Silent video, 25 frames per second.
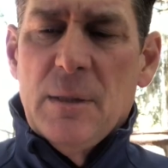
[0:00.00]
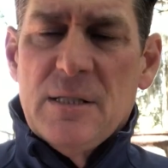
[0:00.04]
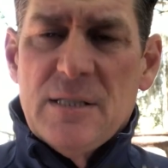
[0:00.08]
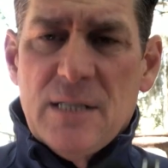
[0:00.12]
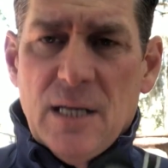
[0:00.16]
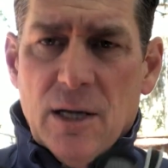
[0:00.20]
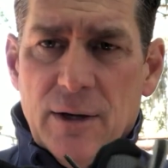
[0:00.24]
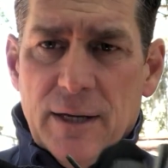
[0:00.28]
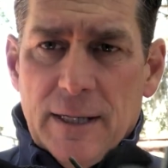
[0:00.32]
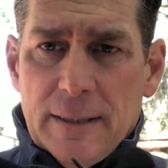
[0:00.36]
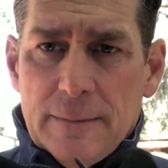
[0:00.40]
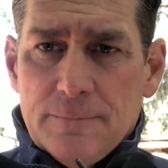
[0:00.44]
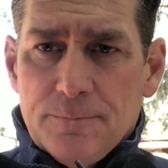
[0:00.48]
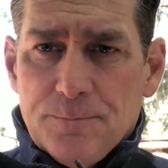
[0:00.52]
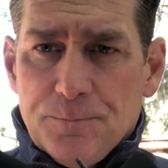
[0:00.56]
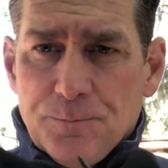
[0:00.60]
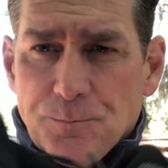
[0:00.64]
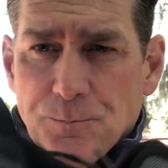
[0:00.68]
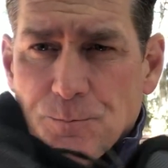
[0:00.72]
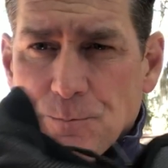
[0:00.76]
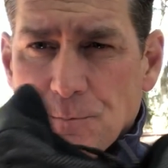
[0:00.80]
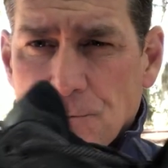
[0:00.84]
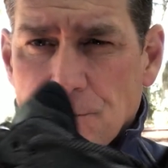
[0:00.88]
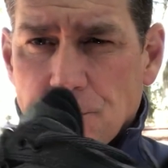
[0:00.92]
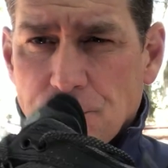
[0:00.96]
me tell you,
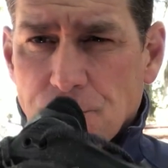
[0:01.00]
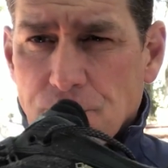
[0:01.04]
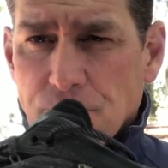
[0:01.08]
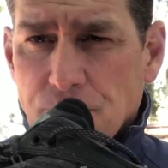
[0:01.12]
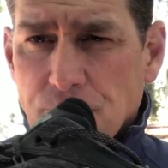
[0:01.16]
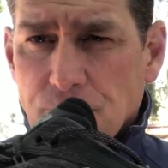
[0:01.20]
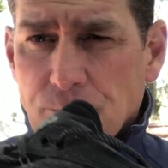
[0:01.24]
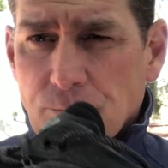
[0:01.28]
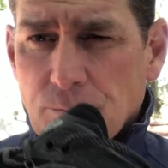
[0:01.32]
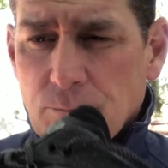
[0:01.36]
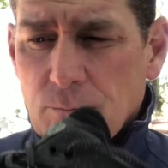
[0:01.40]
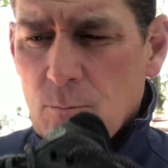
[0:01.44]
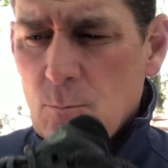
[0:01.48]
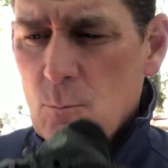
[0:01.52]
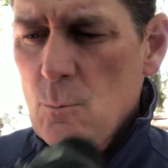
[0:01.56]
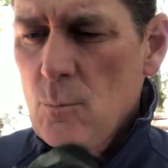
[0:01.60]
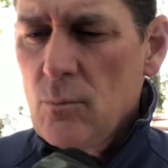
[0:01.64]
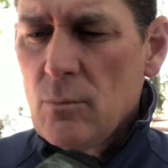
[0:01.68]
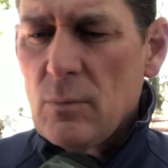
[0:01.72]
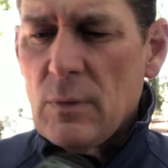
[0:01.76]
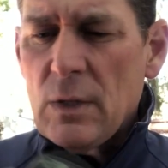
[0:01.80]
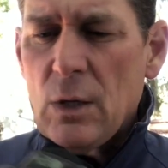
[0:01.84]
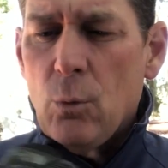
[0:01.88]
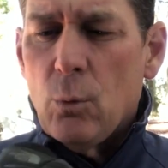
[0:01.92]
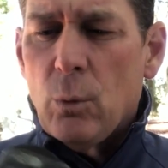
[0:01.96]

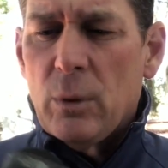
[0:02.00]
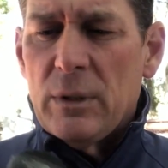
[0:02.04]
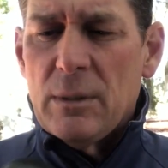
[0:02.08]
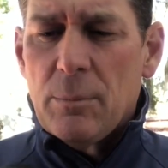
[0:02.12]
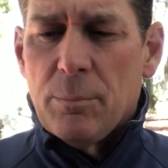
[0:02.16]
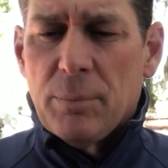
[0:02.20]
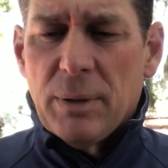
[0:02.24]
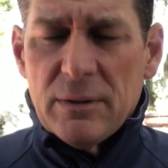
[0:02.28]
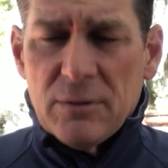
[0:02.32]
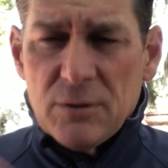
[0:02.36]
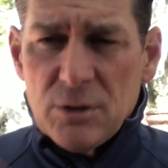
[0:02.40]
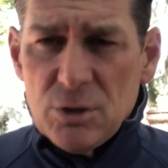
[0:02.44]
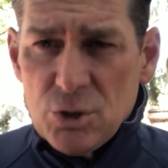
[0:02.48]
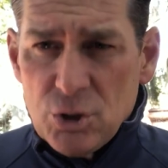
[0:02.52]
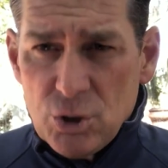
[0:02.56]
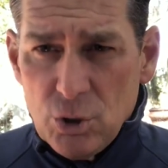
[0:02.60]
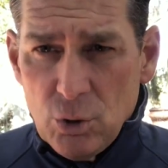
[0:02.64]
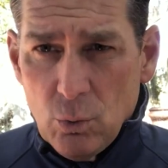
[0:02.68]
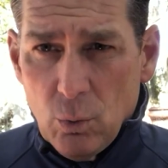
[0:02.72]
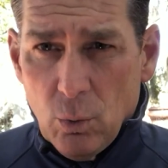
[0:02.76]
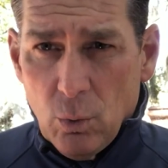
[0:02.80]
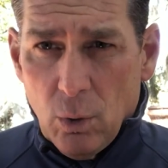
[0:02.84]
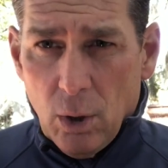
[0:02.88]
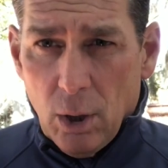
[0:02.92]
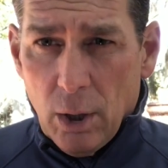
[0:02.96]
when you put the
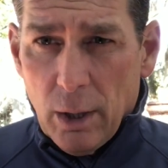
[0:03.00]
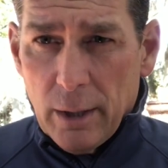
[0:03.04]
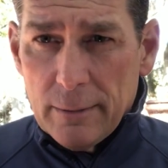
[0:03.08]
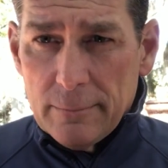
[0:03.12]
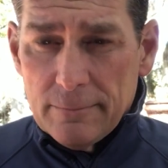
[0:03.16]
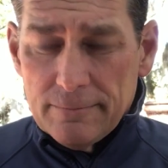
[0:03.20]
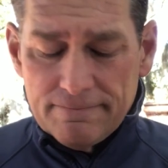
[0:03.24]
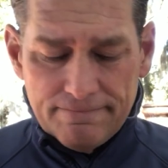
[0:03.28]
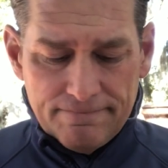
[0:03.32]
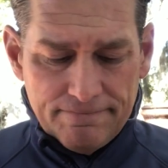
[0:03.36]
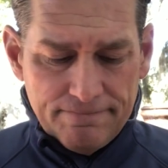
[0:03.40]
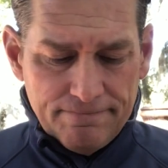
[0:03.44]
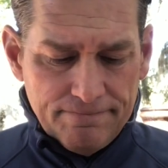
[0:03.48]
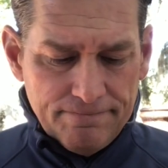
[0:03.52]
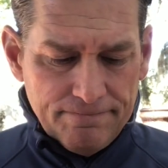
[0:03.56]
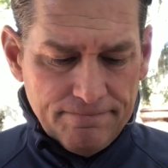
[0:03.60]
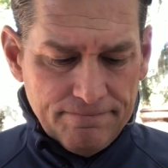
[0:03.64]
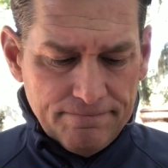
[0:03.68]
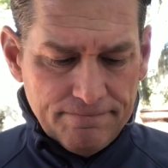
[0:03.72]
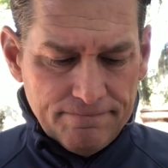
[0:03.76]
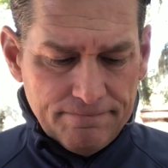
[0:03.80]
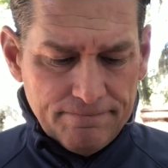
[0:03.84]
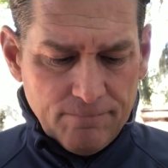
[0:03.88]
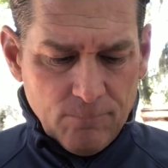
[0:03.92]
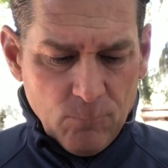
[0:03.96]
shoe on
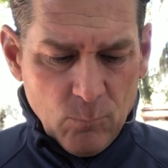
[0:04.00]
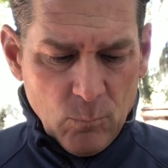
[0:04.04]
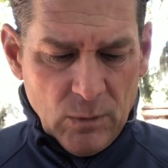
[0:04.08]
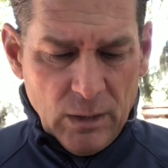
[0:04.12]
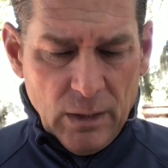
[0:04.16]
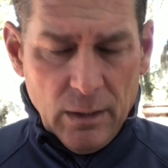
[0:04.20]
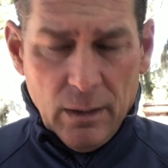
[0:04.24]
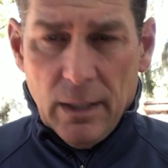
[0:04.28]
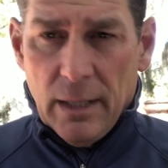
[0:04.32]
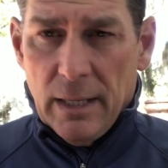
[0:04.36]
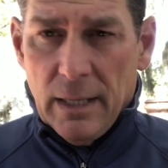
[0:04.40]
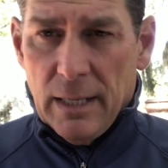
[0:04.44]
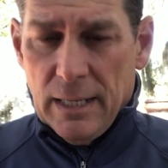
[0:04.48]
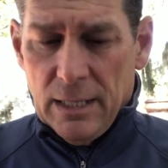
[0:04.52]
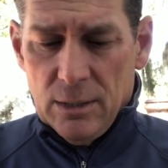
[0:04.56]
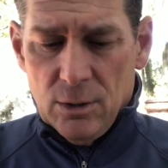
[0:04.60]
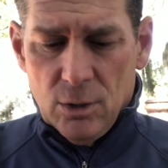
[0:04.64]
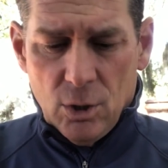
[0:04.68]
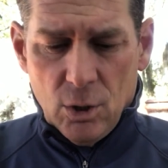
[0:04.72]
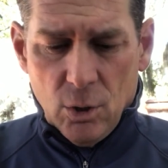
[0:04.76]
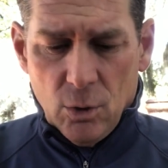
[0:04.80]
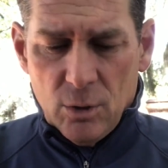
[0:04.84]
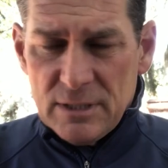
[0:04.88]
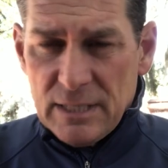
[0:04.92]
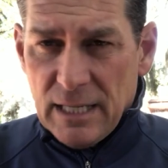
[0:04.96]
and you
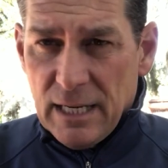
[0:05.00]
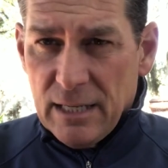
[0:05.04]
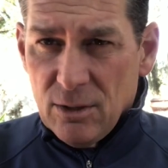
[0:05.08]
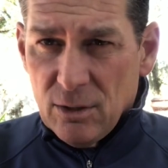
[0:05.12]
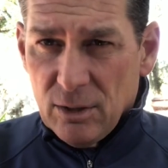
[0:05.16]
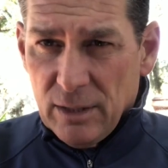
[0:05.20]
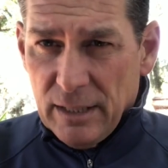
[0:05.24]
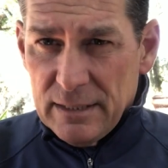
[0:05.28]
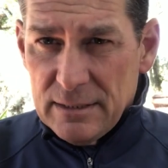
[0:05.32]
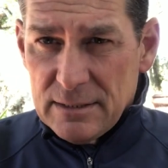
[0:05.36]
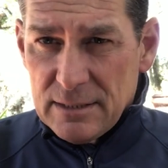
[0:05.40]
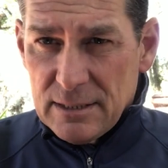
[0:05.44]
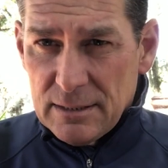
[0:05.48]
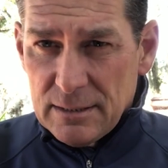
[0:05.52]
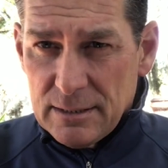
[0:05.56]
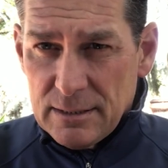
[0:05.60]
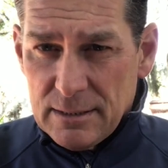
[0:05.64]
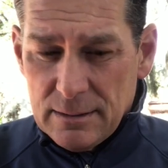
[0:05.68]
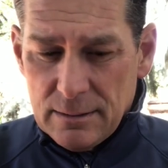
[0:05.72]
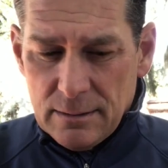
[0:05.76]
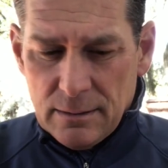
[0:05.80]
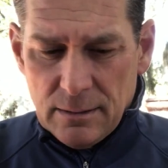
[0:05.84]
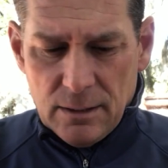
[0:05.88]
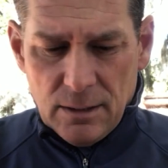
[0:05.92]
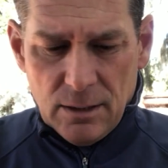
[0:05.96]
go to tie your
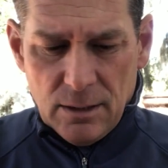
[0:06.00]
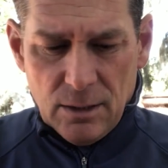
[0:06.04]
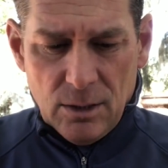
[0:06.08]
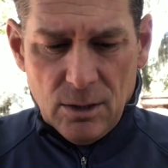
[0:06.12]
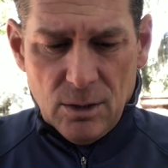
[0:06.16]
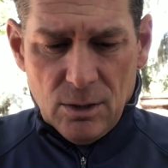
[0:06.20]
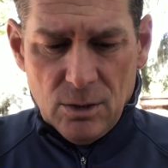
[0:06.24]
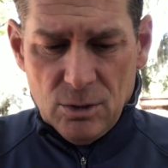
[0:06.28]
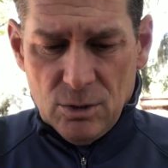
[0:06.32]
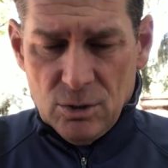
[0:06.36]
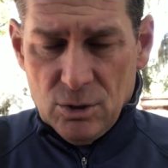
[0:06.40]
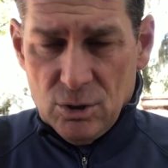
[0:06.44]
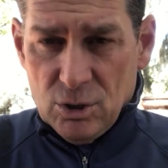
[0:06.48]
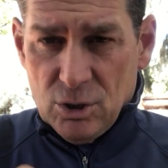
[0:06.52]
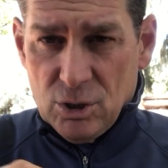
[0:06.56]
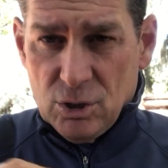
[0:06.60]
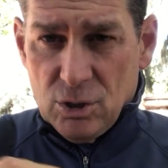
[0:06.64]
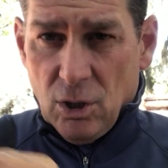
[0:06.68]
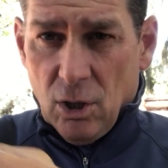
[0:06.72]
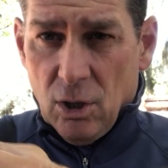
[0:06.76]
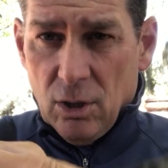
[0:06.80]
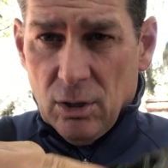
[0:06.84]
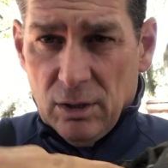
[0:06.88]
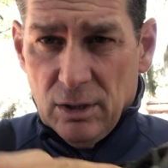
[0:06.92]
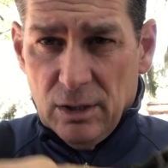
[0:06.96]
laces,
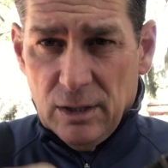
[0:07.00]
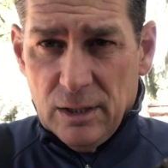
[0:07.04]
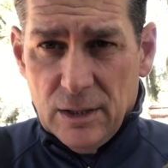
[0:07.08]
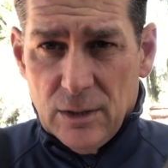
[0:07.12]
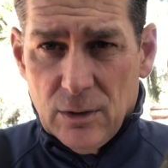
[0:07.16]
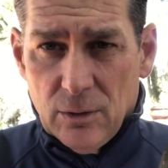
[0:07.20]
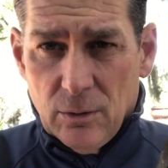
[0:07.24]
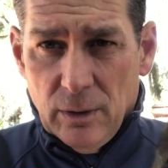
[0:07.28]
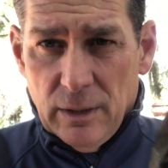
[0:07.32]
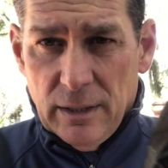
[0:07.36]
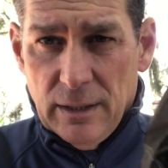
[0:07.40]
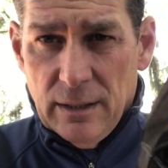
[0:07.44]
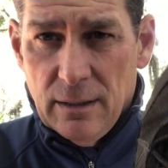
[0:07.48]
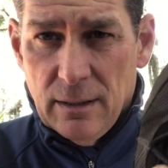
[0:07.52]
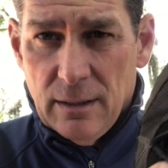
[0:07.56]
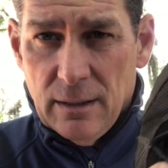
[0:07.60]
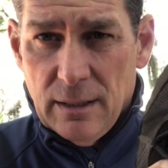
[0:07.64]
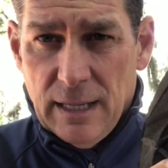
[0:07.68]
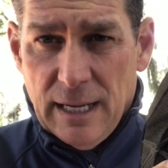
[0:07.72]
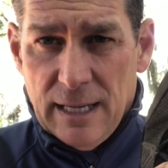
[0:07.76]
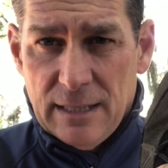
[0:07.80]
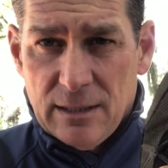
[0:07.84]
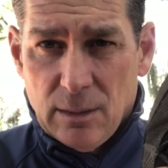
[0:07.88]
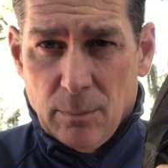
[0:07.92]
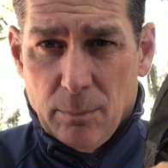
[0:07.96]
start literally
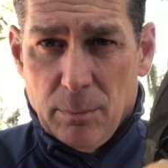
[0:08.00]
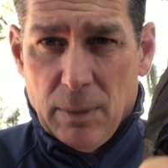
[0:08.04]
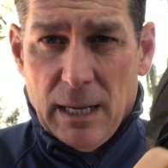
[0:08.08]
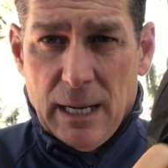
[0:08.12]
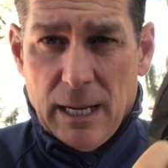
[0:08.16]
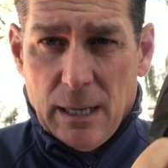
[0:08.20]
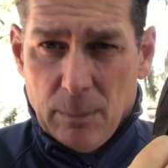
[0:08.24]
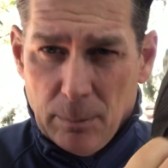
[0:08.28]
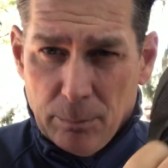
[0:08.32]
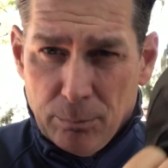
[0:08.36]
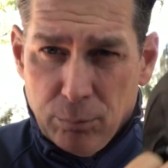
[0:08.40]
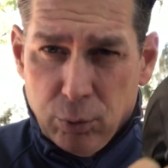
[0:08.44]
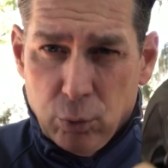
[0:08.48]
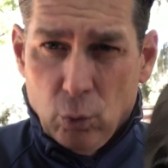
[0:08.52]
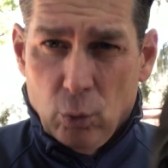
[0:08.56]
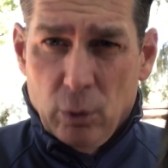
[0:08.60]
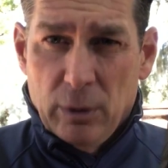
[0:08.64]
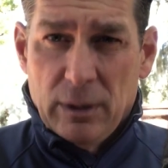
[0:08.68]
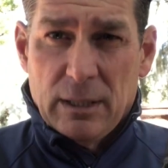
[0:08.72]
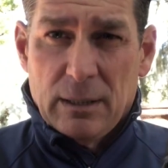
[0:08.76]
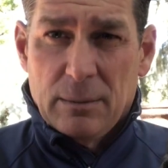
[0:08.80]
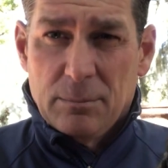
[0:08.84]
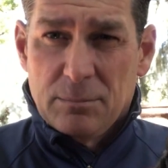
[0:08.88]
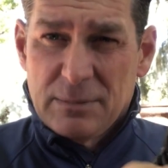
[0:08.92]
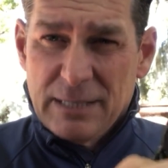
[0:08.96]
at the bottom and
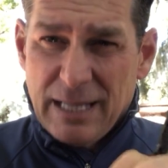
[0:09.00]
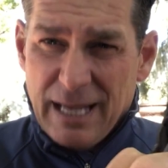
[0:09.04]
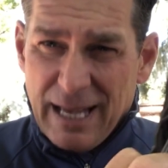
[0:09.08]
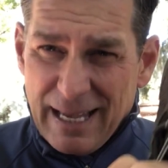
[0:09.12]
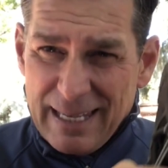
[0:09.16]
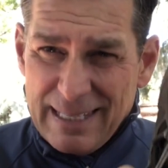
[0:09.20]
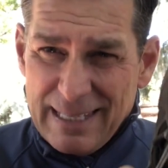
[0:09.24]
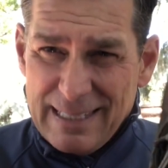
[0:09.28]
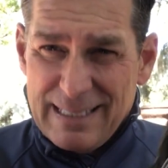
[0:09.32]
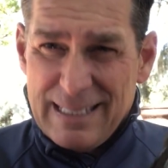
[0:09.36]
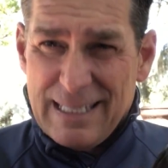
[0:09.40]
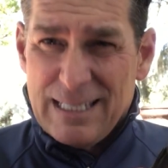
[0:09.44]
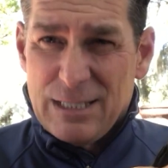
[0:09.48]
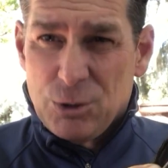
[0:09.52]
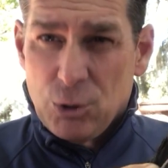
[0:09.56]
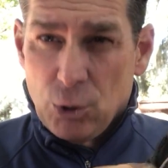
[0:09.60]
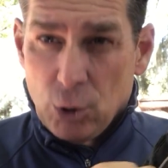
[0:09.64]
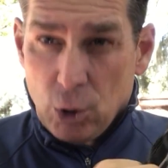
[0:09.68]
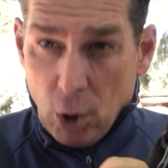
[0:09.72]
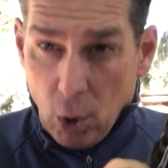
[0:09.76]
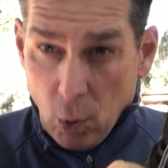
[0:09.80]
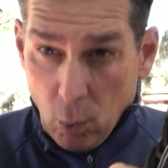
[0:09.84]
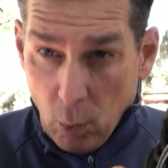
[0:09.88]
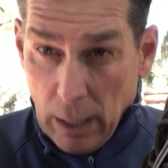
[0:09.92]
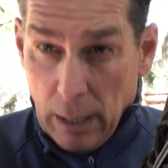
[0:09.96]
pulling them tight as you
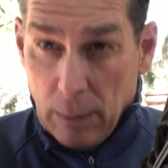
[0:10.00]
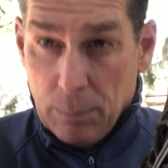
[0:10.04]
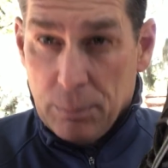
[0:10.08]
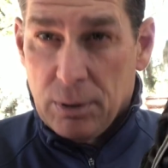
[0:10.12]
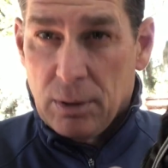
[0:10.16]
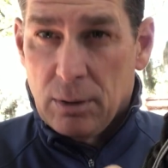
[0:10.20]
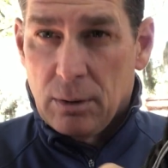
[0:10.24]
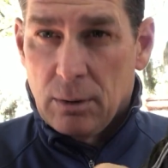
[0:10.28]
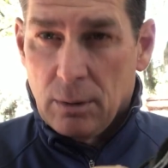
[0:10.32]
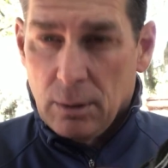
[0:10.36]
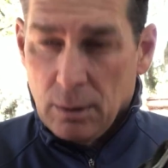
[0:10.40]
go up,